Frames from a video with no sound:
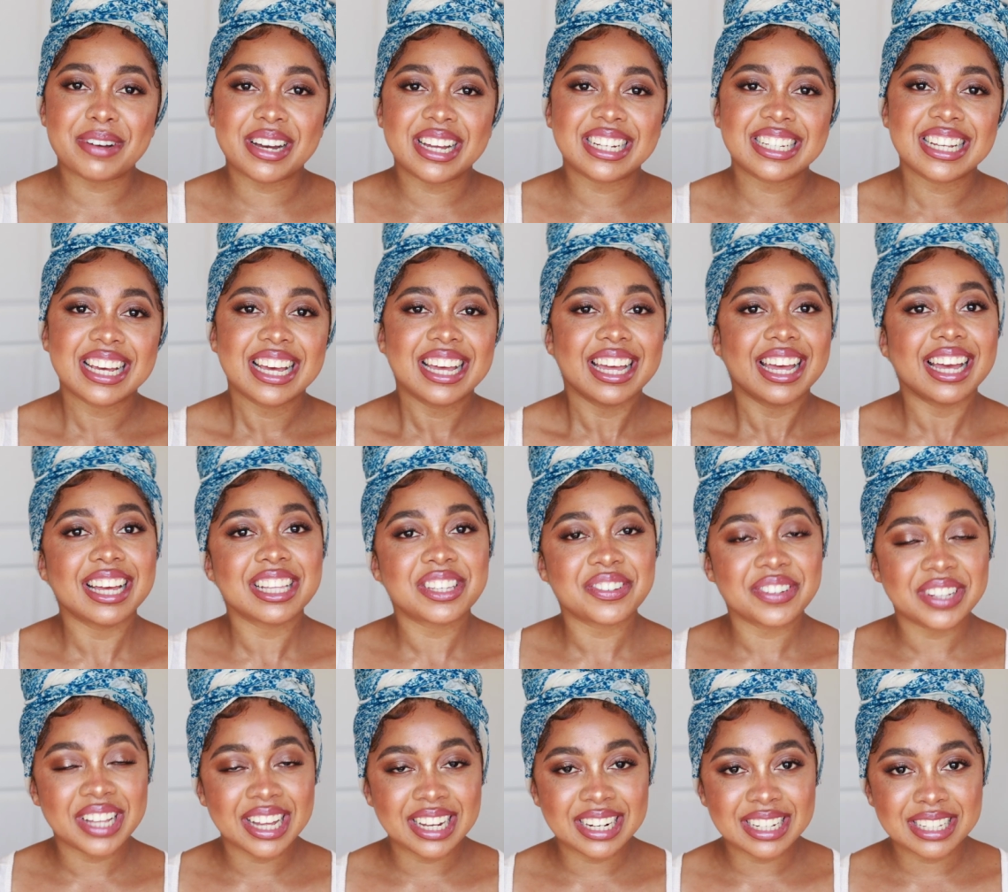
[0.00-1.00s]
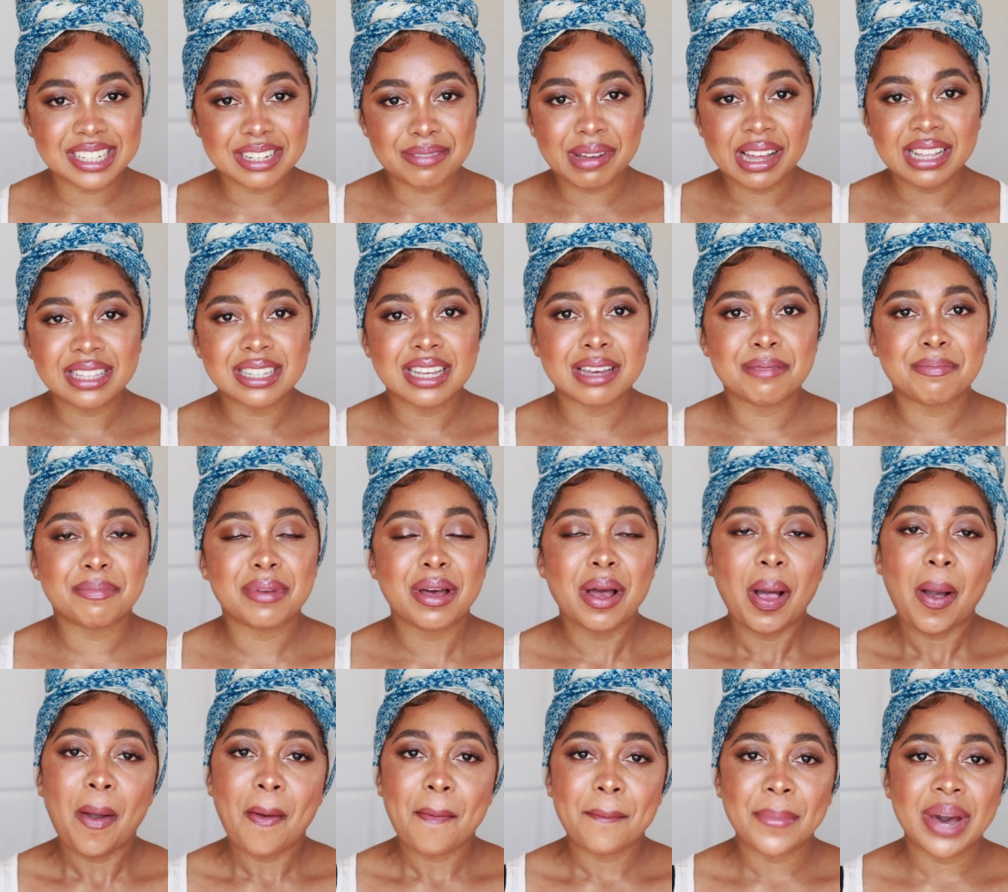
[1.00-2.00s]
but it's related to my tip.
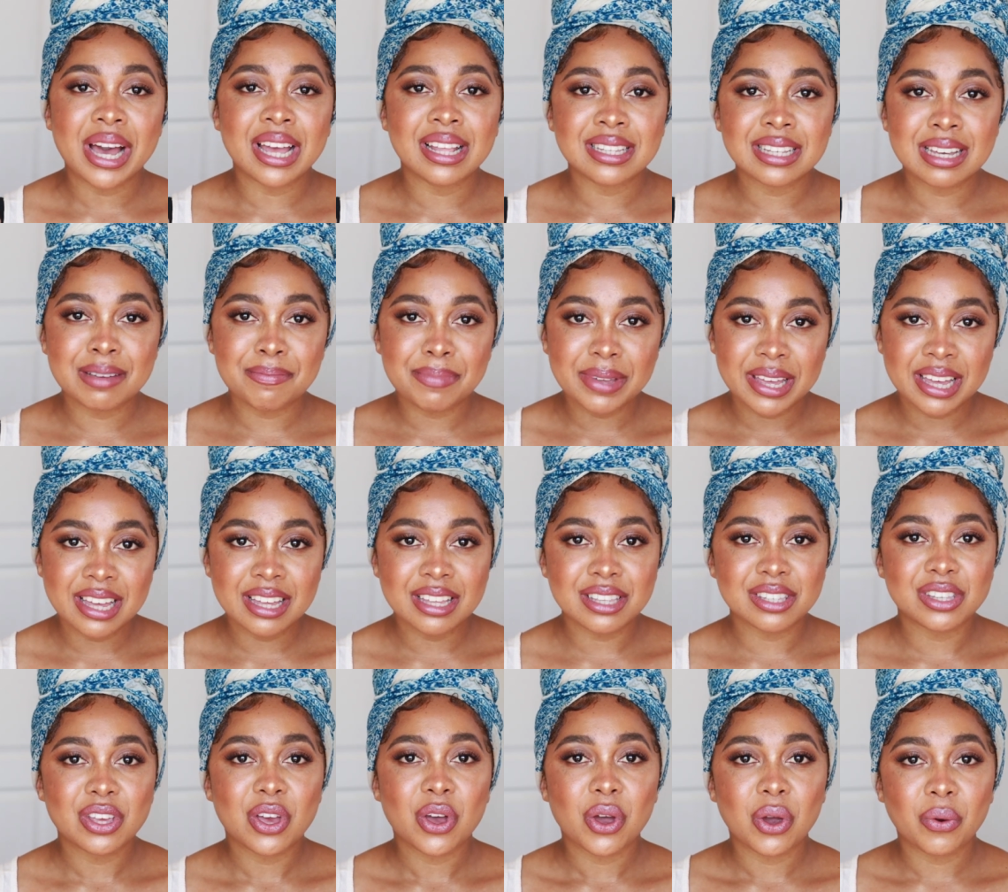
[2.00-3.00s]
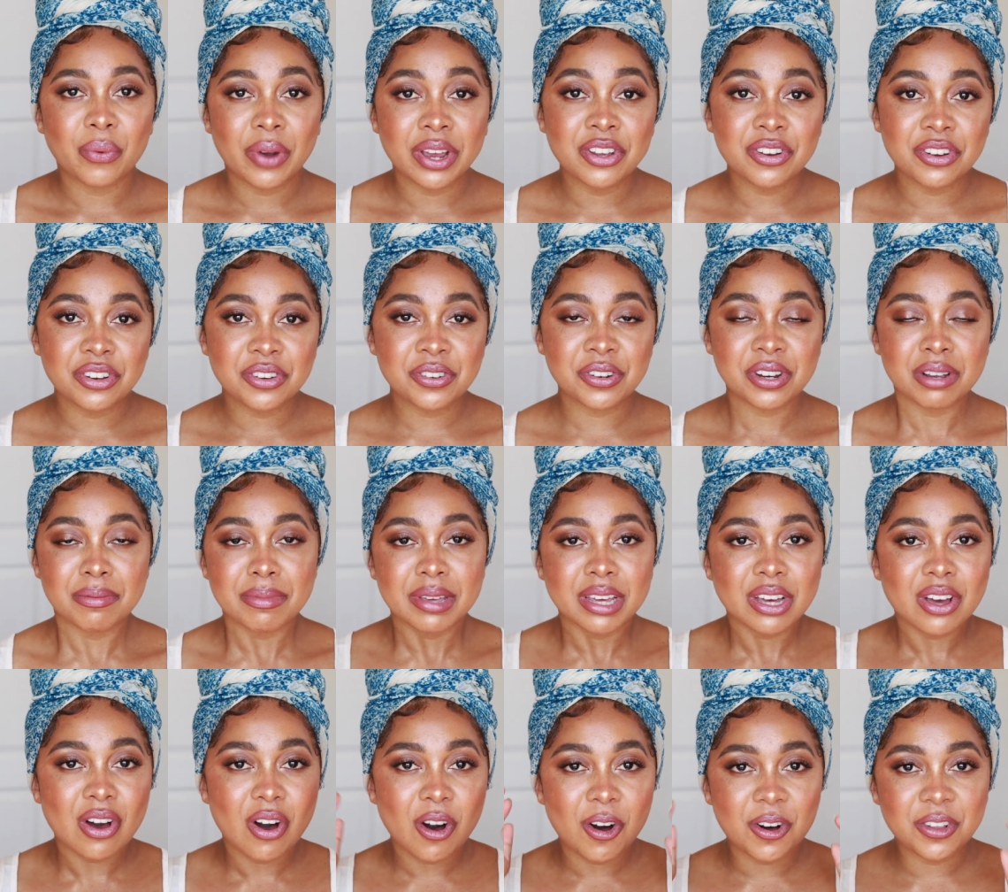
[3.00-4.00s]
My tip is when you're
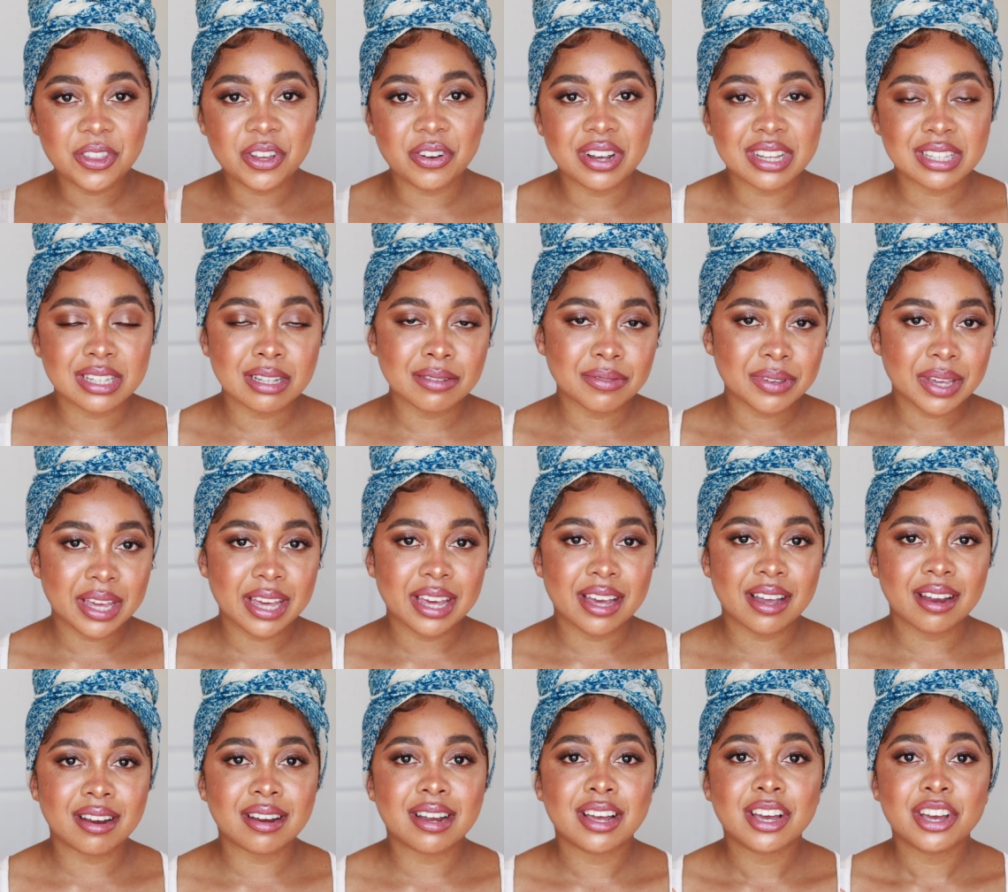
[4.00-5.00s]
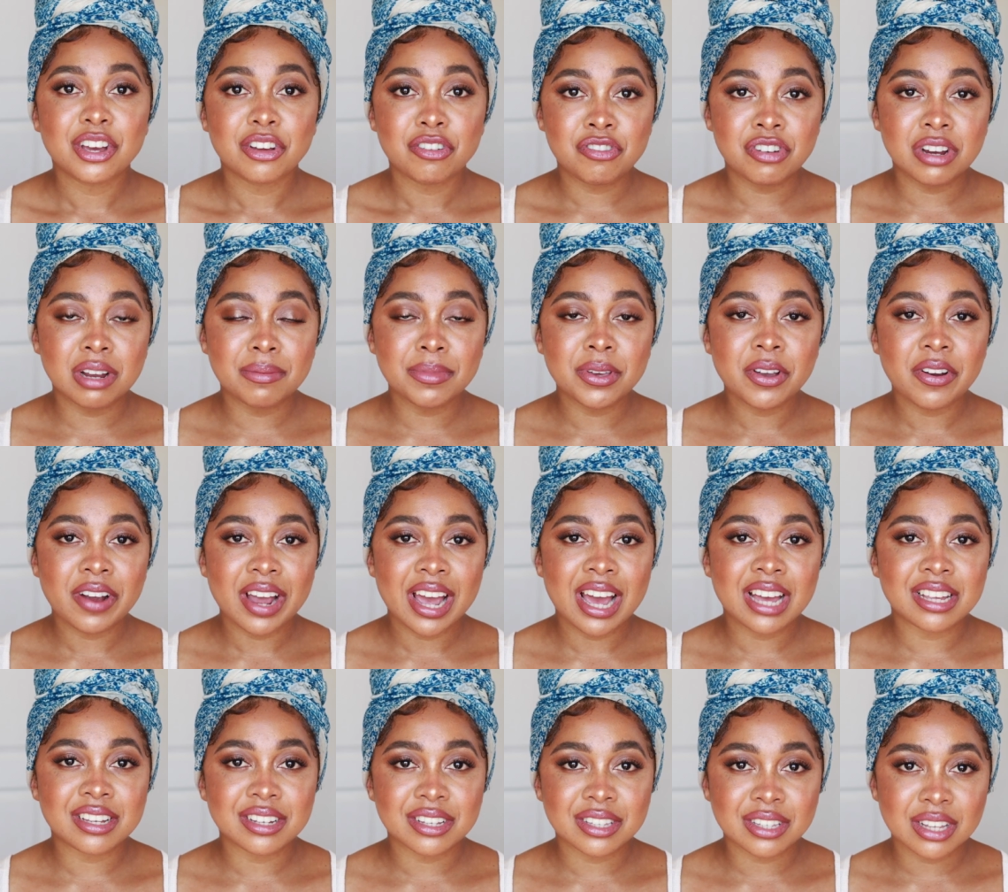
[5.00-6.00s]
trimming all the rest of your hair, trim your
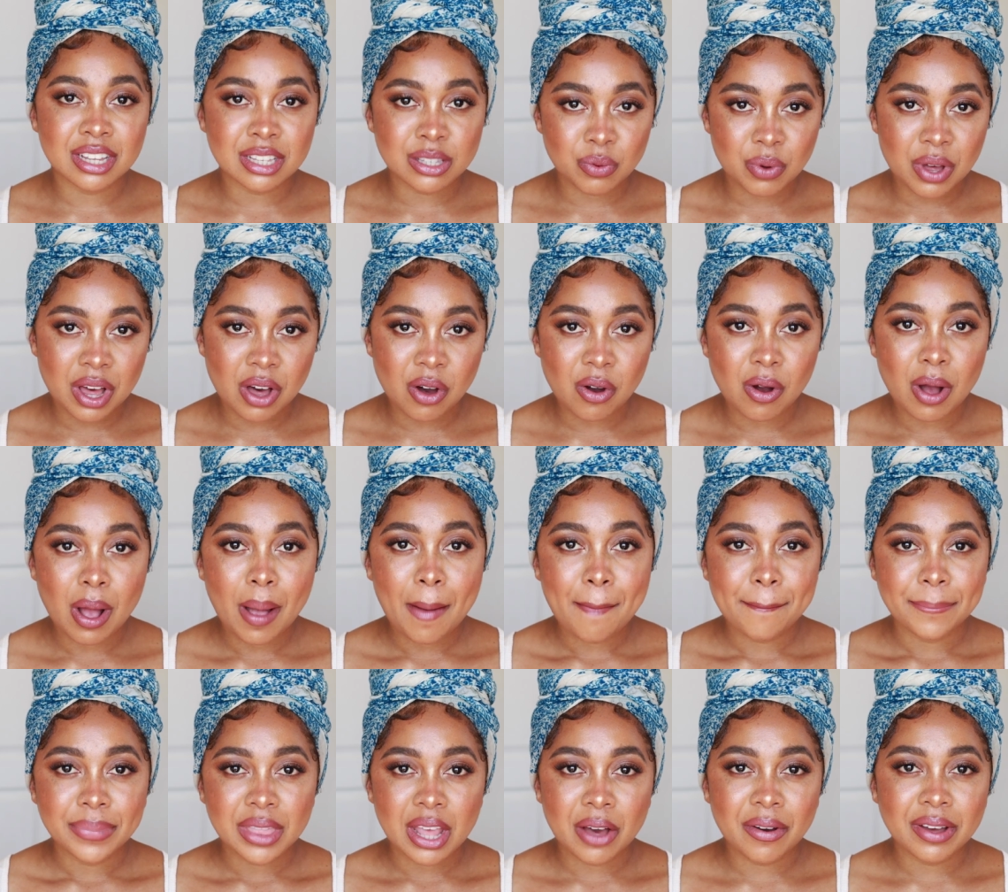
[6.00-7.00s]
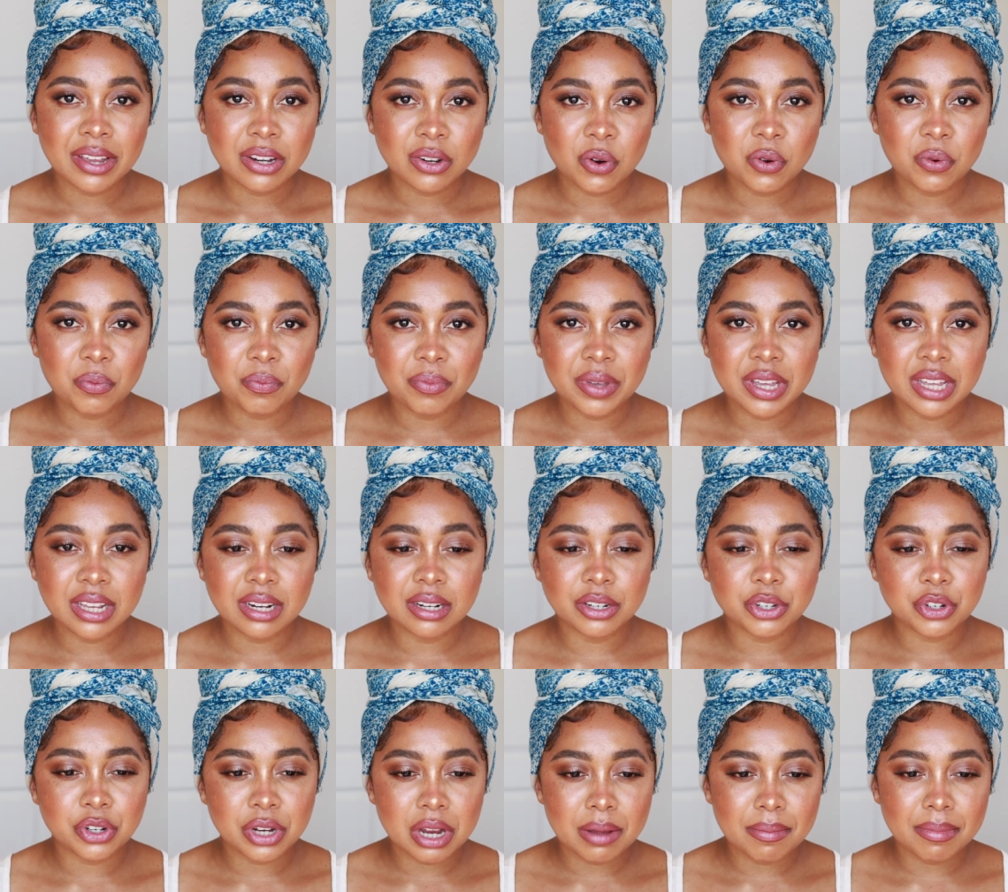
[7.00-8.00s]
edges as well. Now, I don't
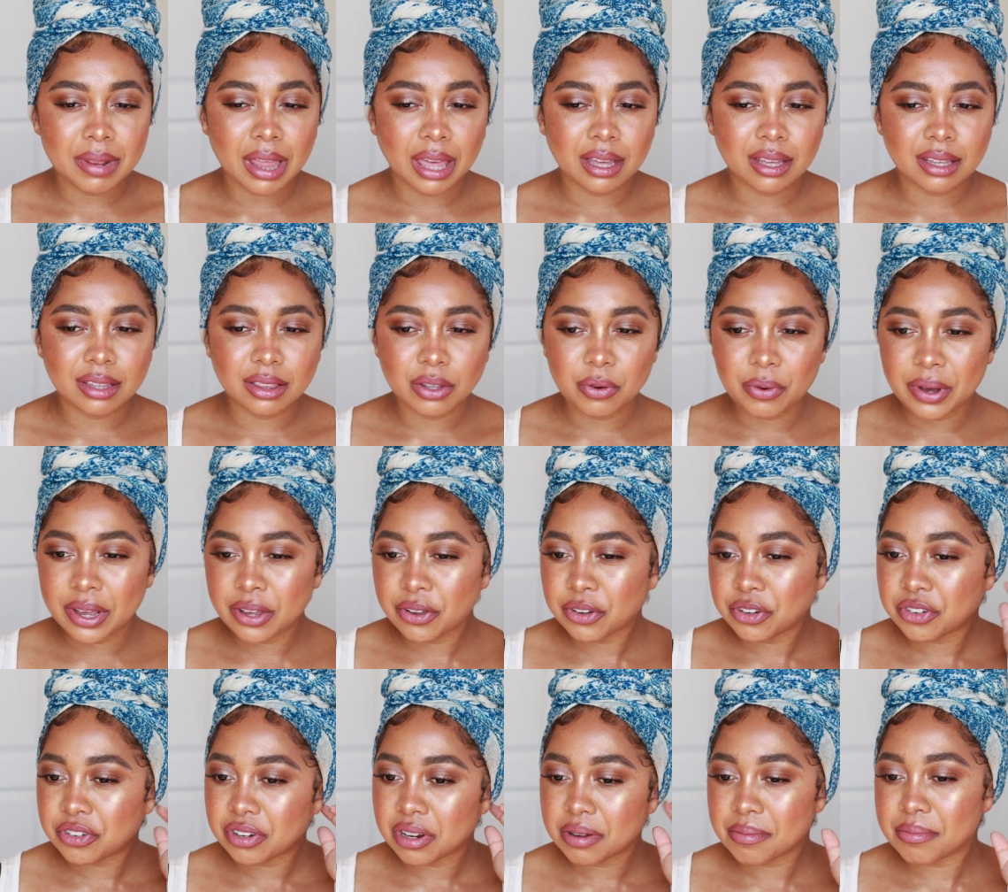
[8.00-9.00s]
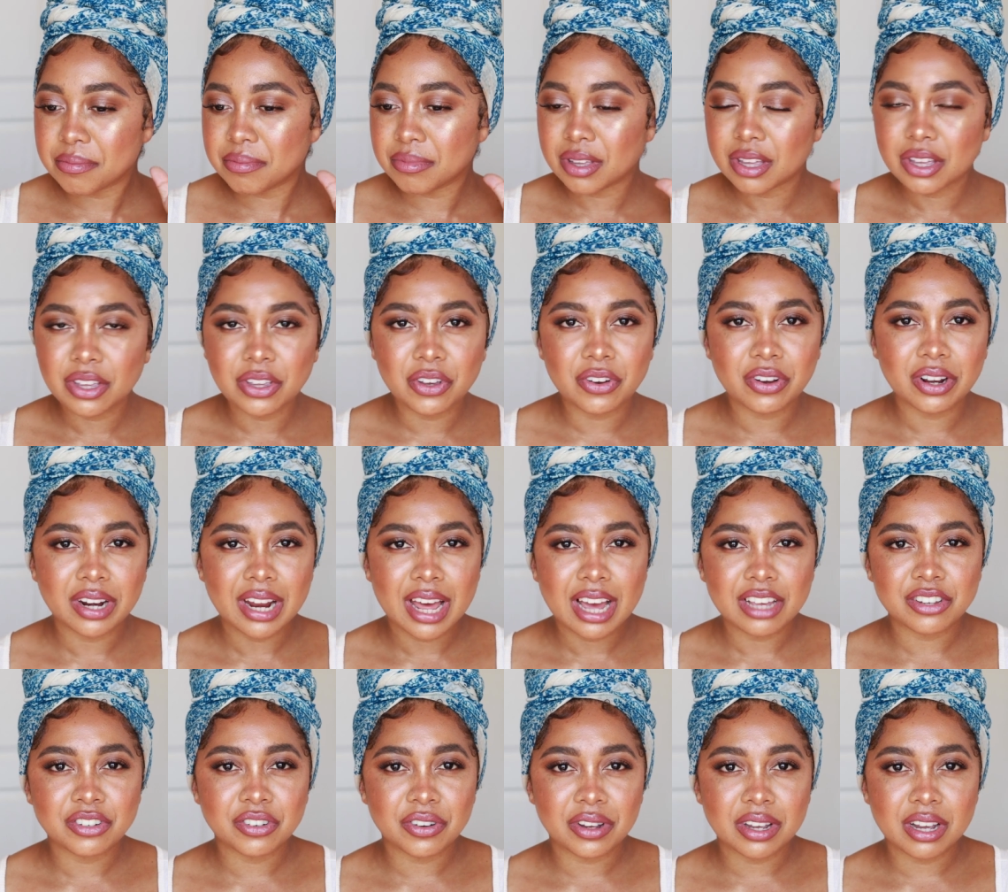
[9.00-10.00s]
mean trim like the way you trim your
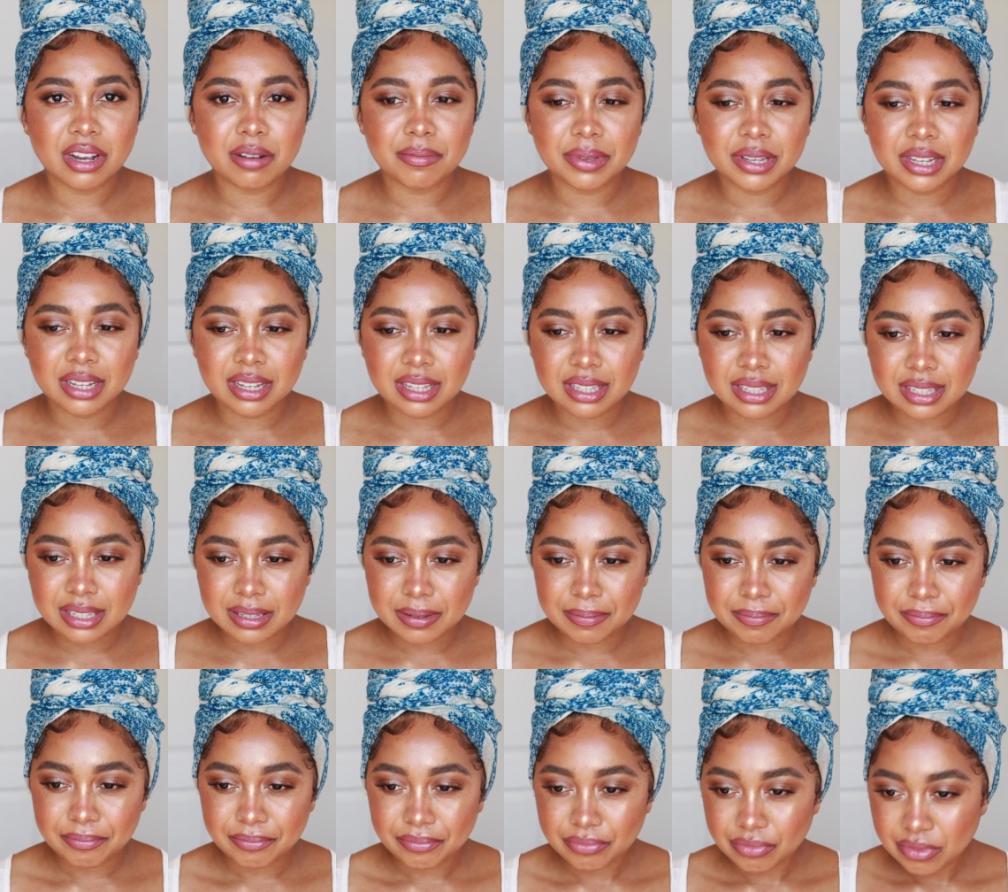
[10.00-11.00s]
natural hair because